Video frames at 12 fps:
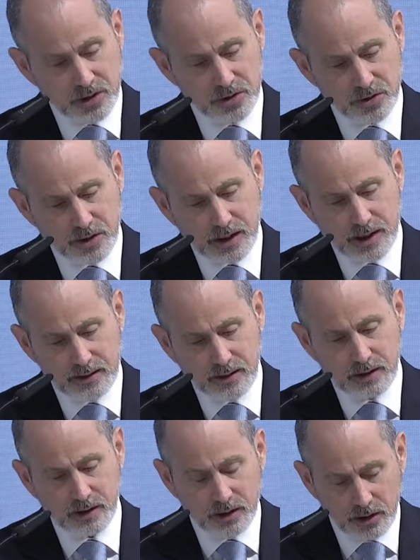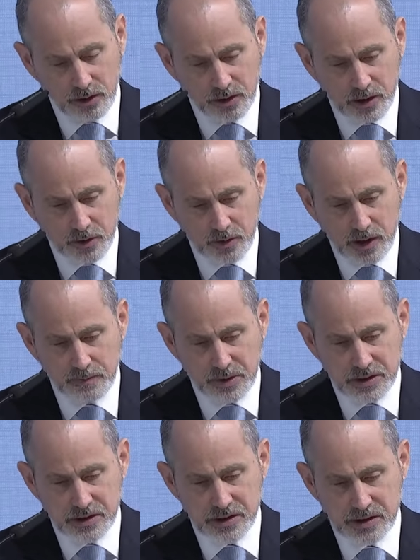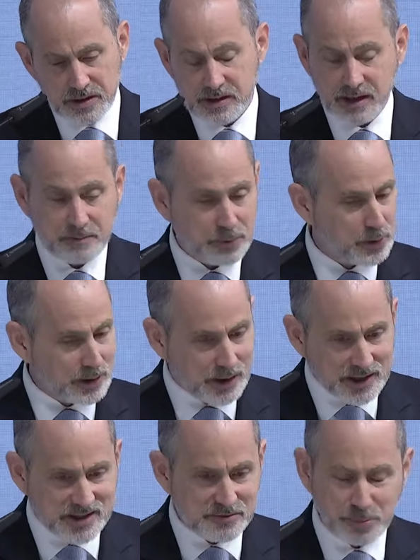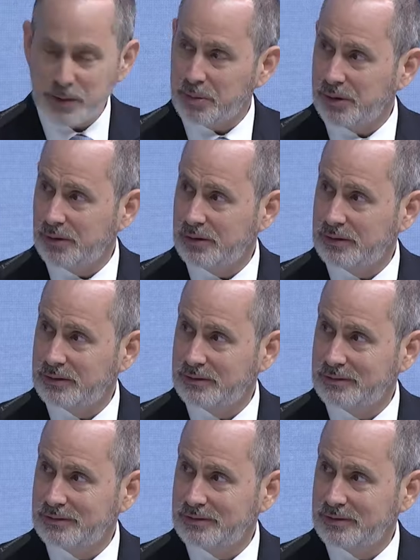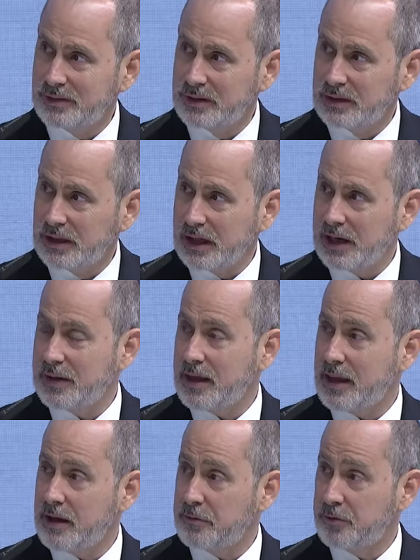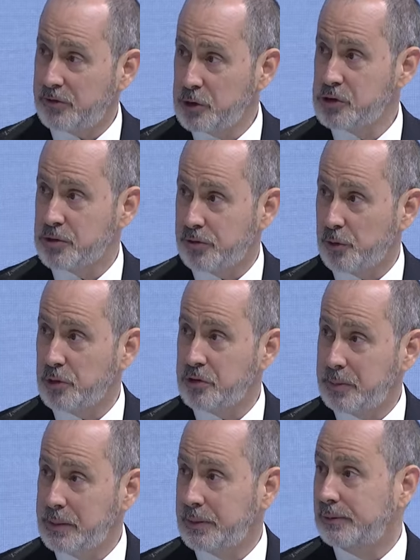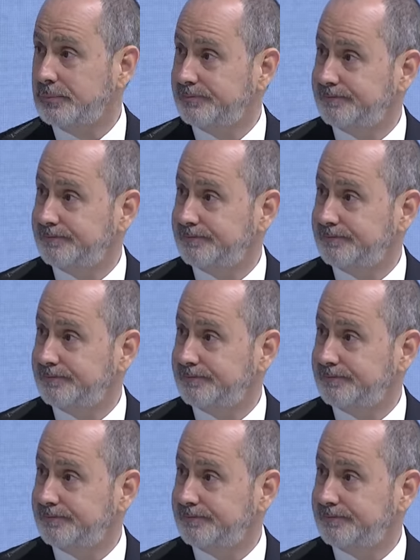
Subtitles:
so that you can create businesses that employ lots of people and that have a future for those people.